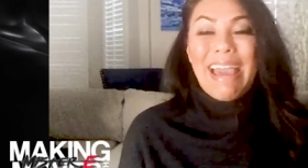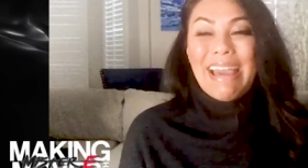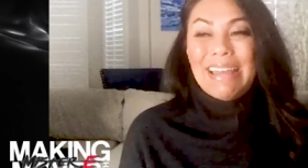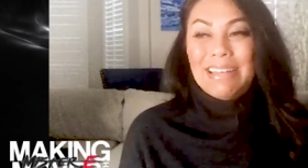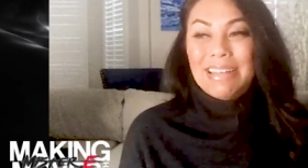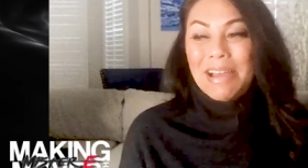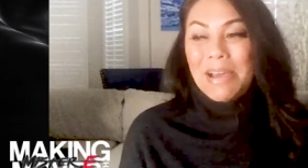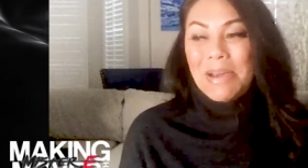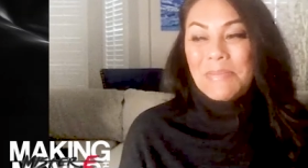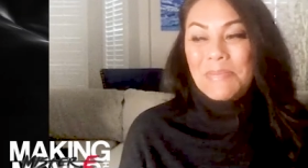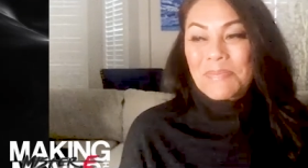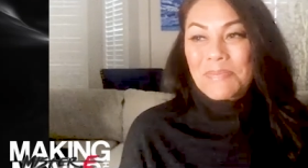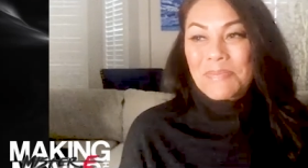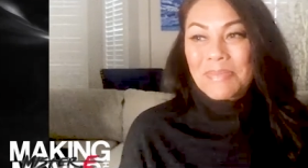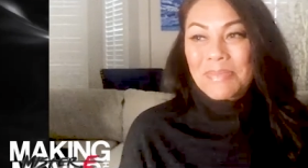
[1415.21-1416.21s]
and
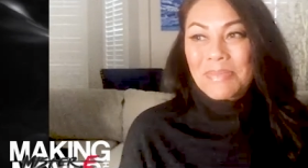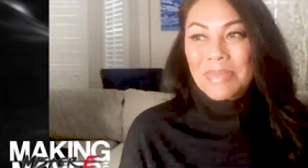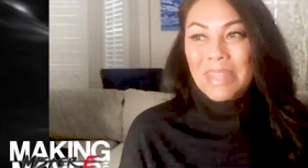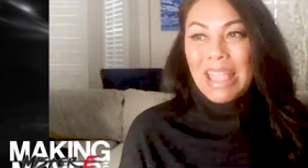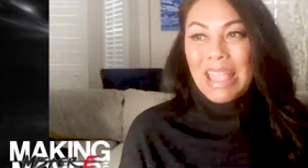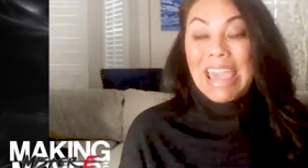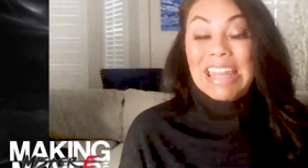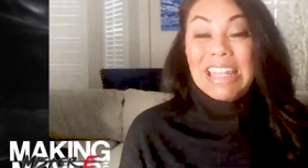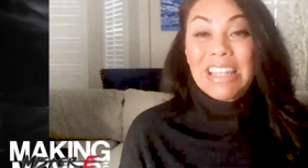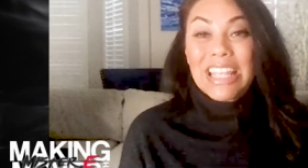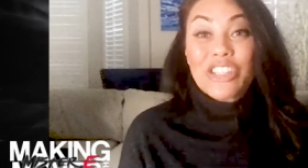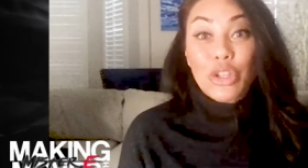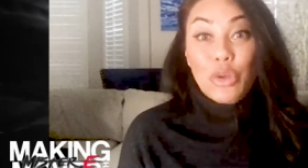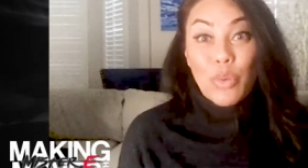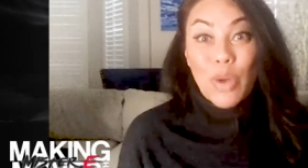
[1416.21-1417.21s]
um and he
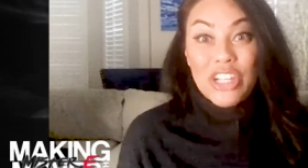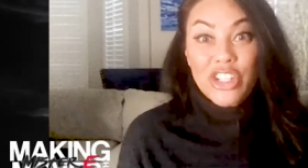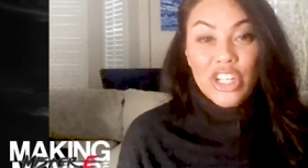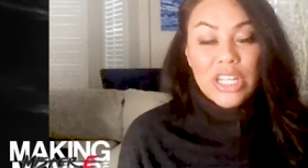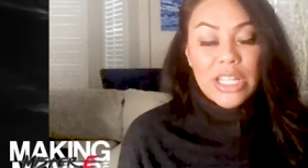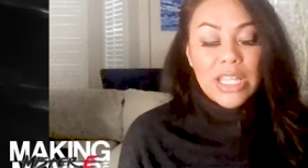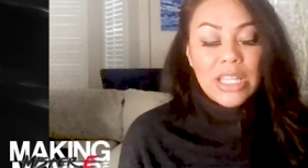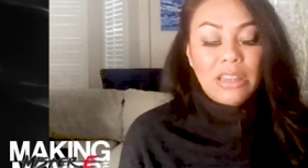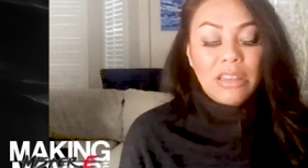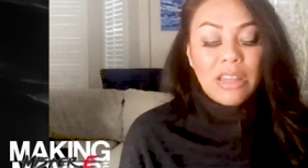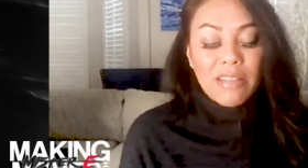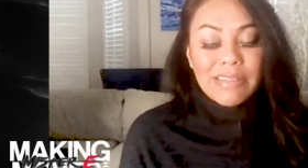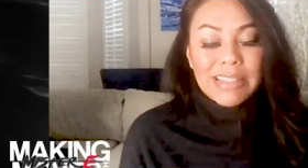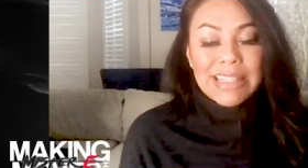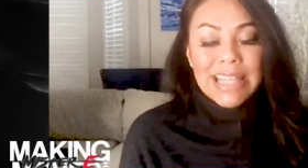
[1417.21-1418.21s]
likes to question he
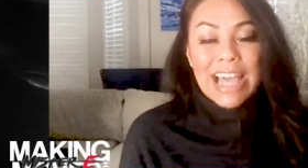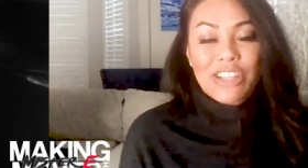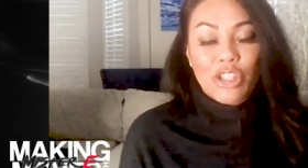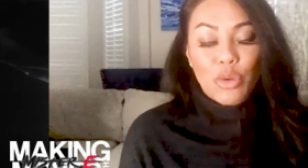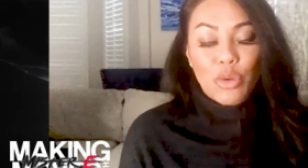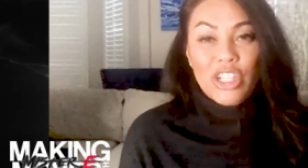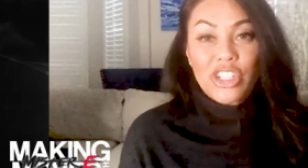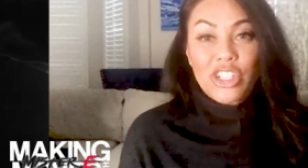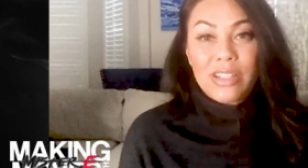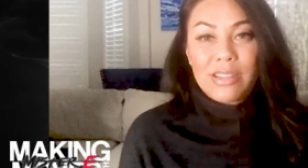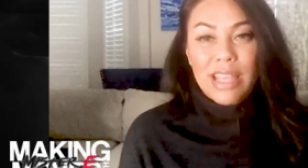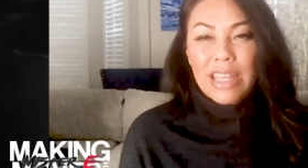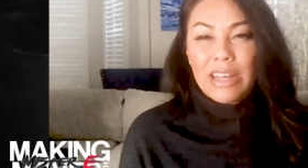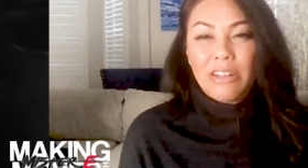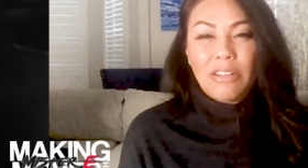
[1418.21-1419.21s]
loves to ask
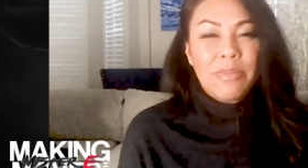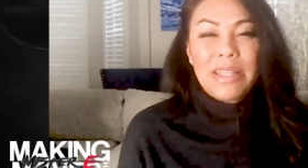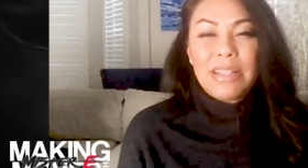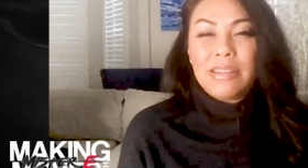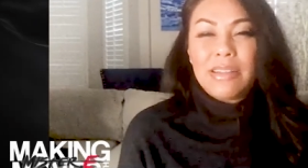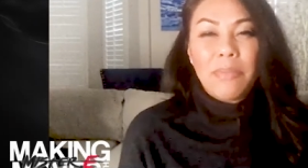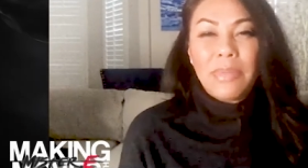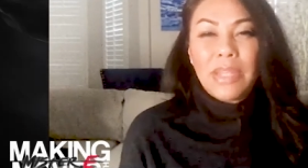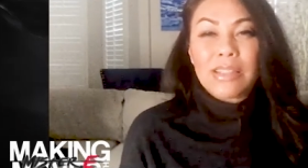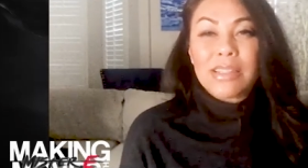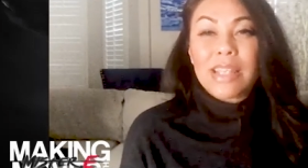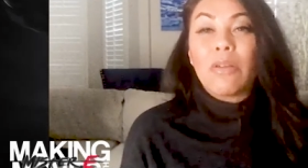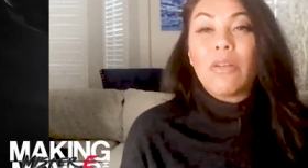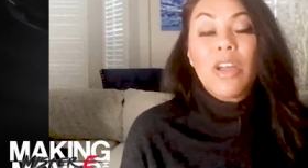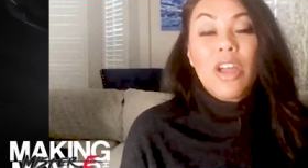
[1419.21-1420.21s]
questions and it'll be dumb things
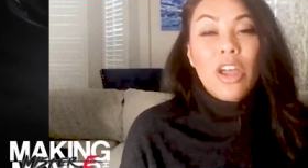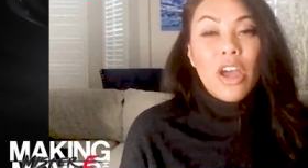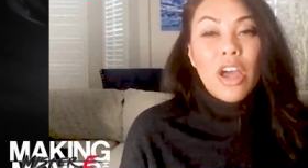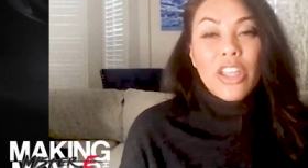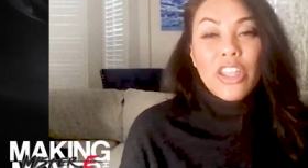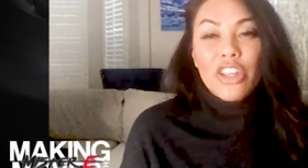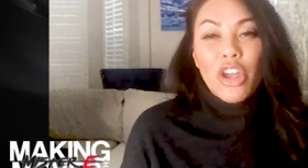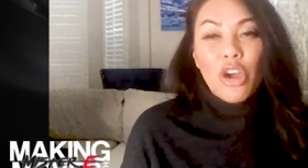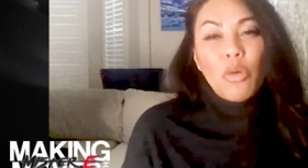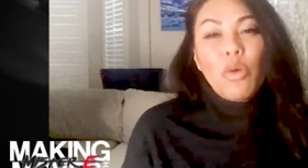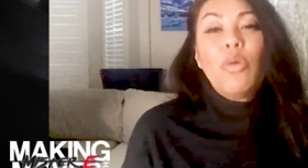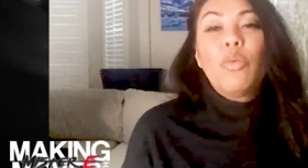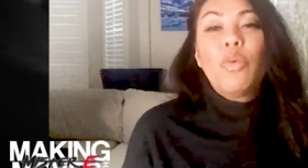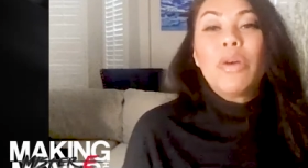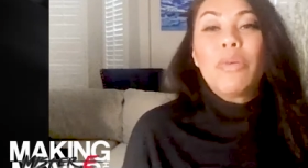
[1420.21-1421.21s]
like you
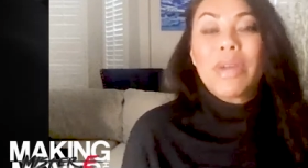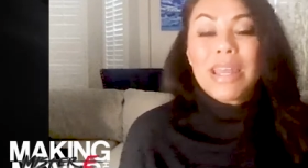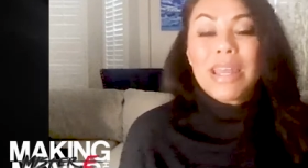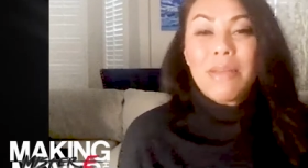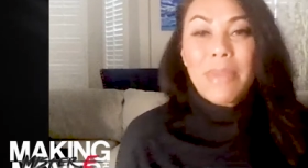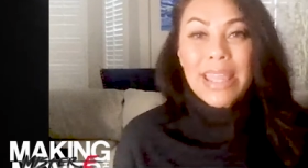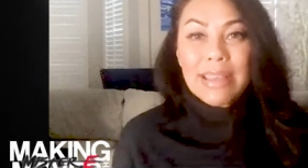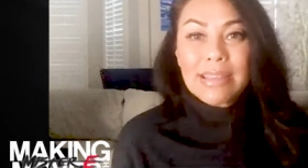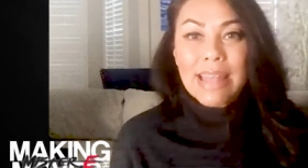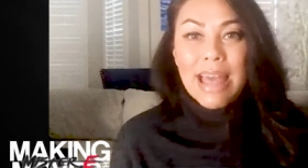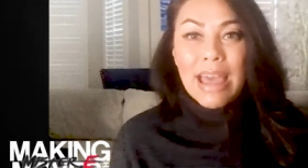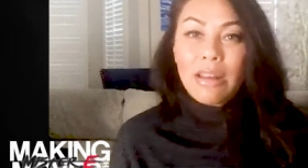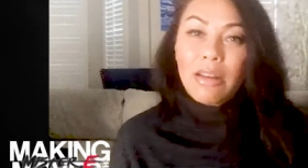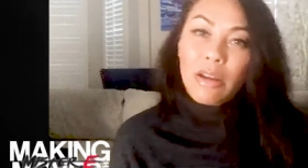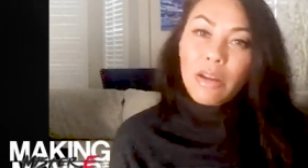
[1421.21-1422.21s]
know what, what kind of mic is
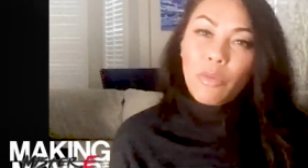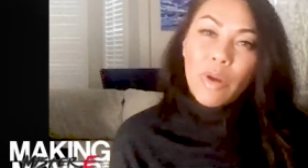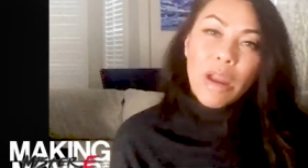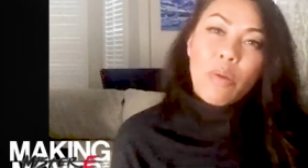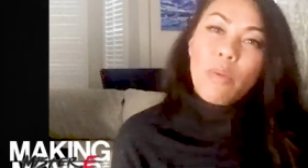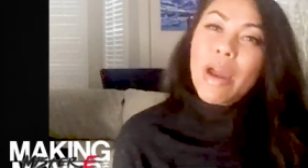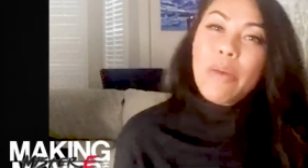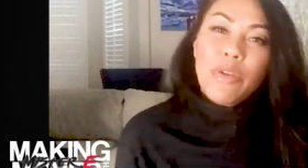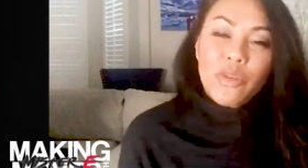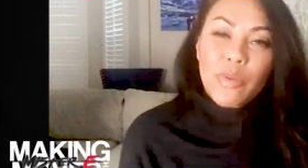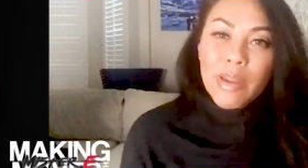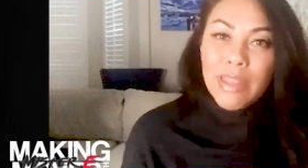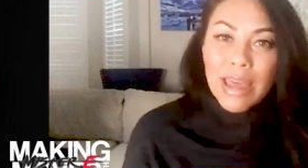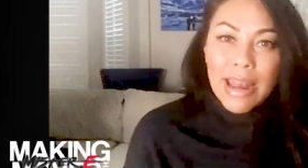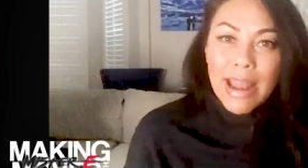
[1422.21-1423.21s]
that and where, why would you
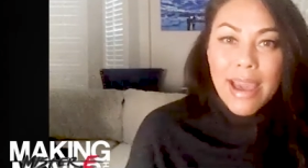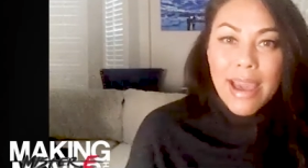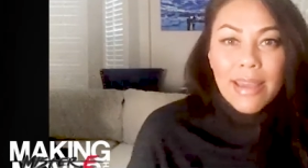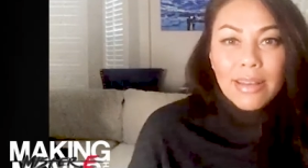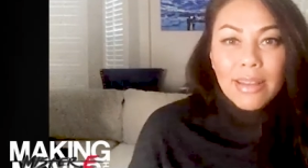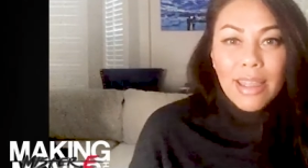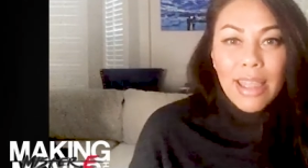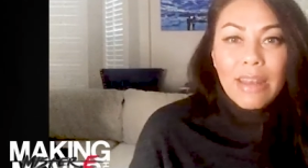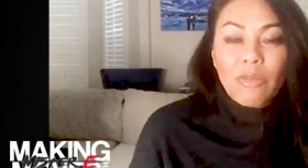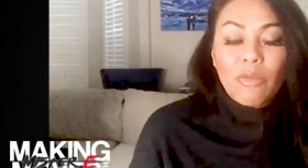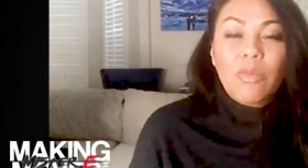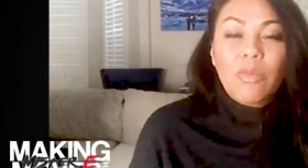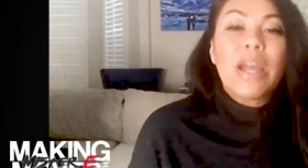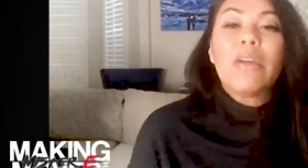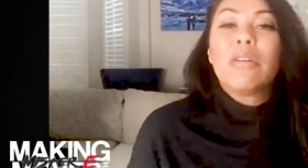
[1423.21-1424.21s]
wear that hat and
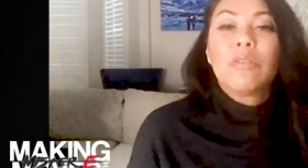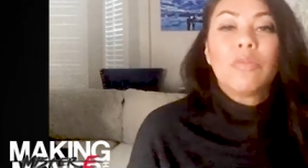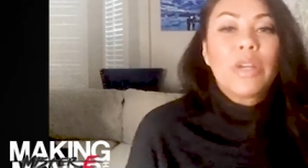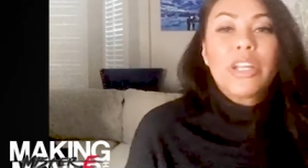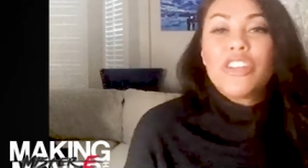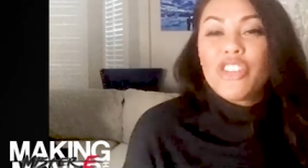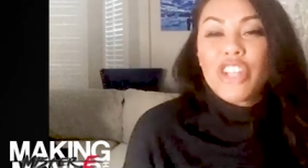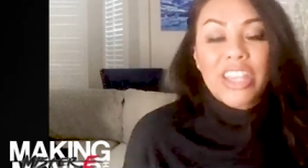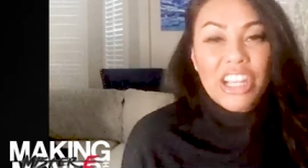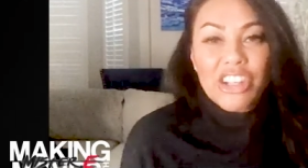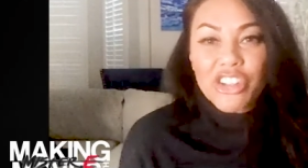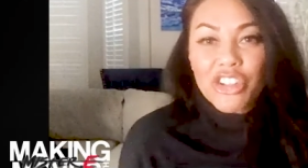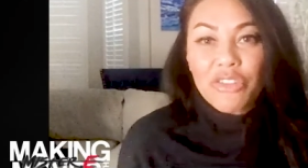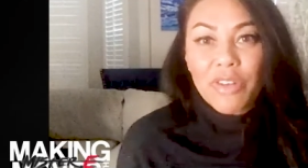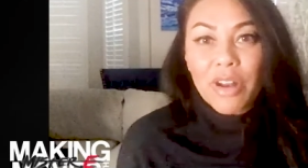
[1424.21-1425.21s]
what where did you get that
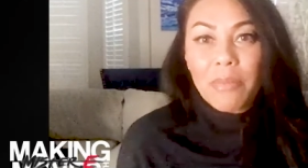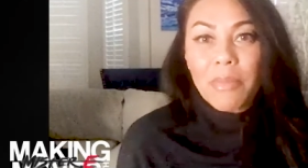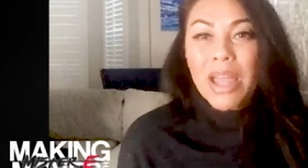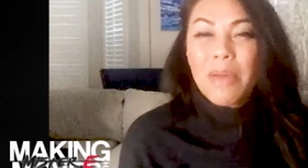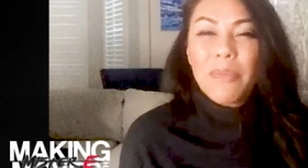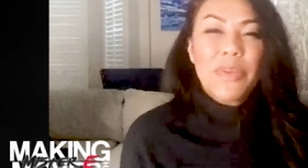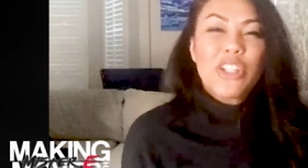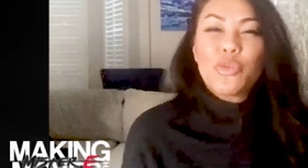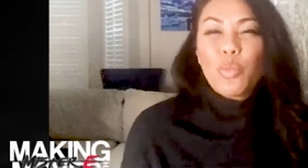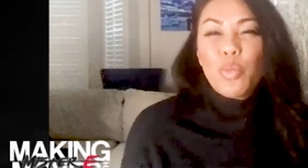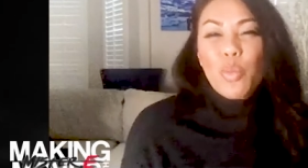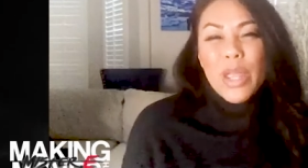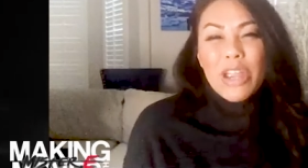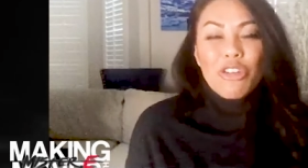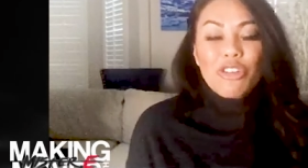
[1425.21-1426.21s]
shirt from i mean just
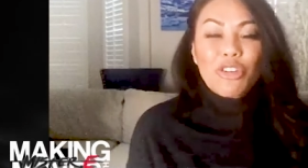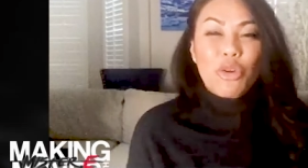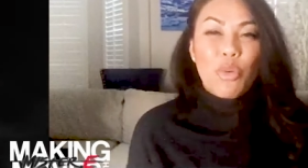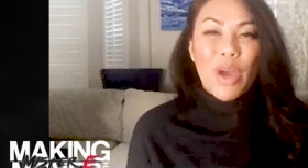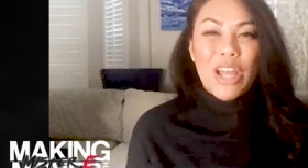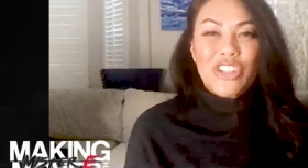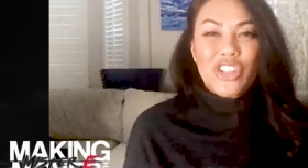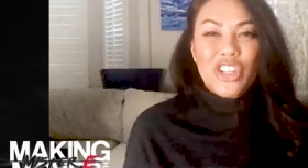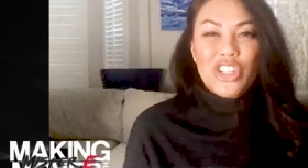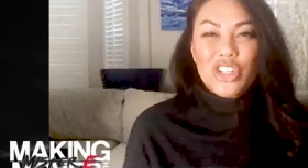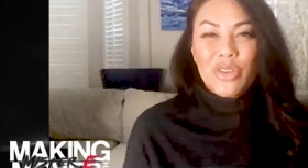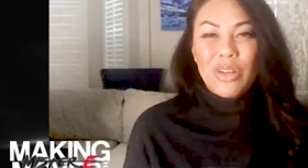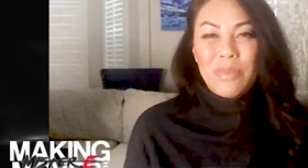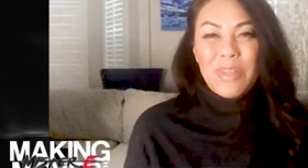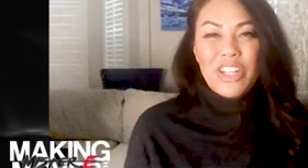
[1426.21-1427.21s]
weird questions you
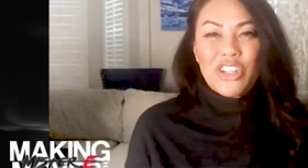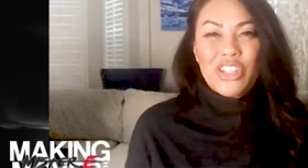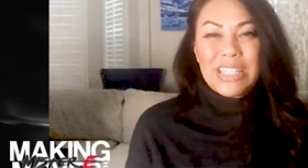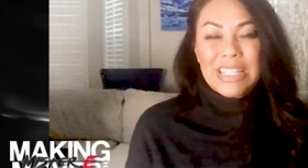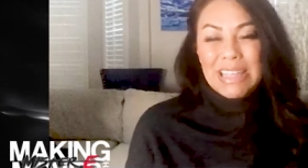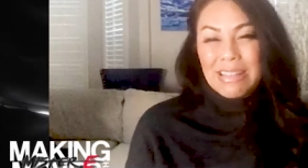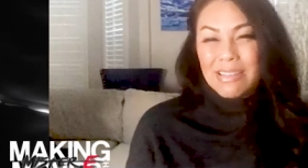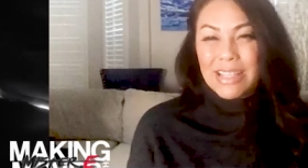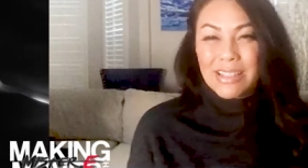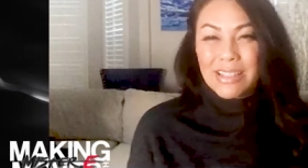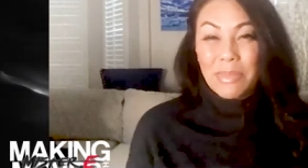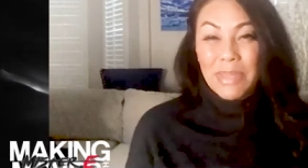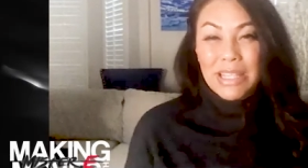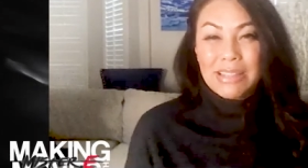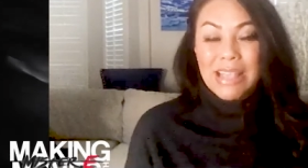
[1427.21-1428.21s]
know what i mean just to get like
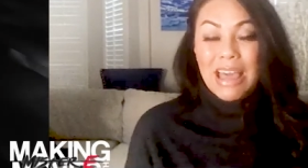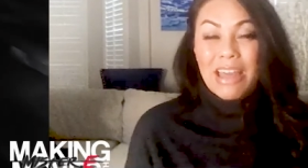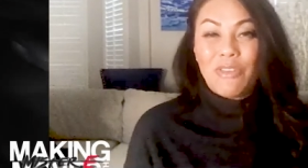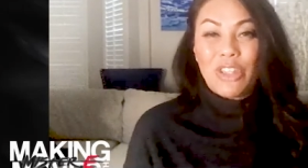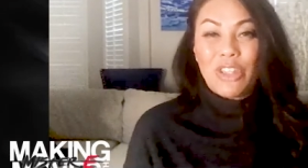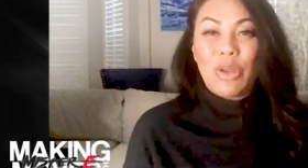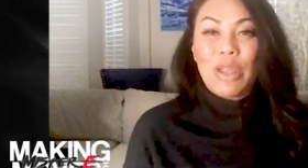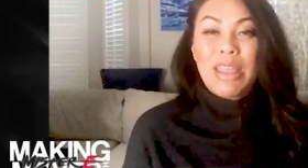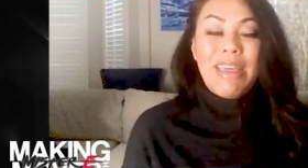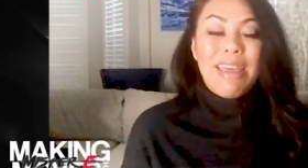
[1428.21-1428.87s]
some things out of you